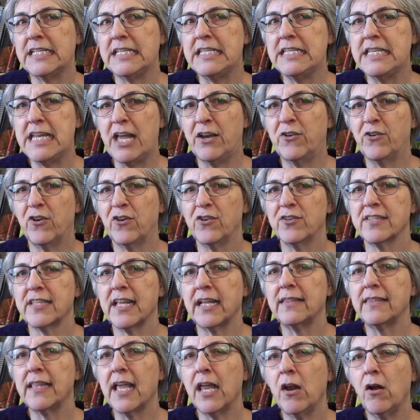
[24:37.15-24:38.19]
knitters.
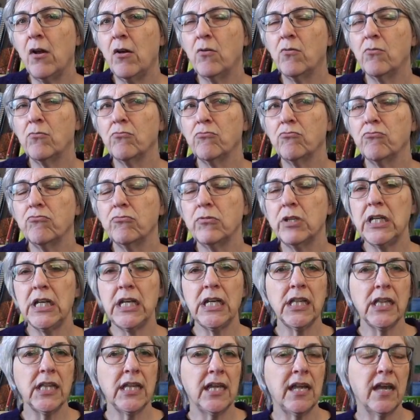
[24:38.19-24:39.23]
Like, they don't
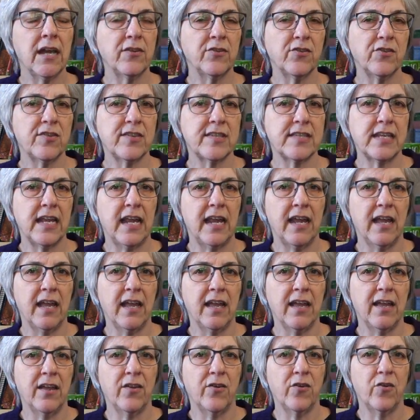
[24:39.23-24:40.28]
really
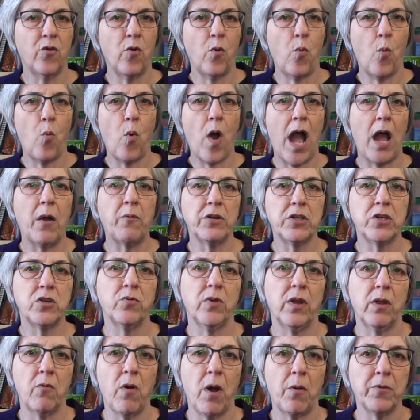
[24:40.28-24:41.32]
understand why we're
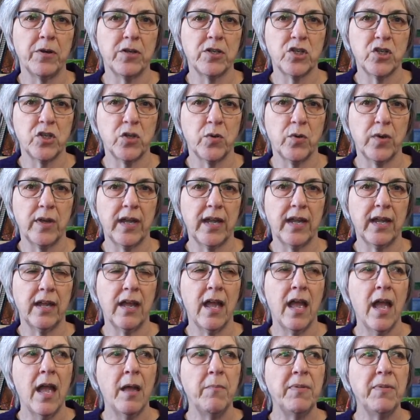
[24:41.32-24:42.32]
doing what we're doing,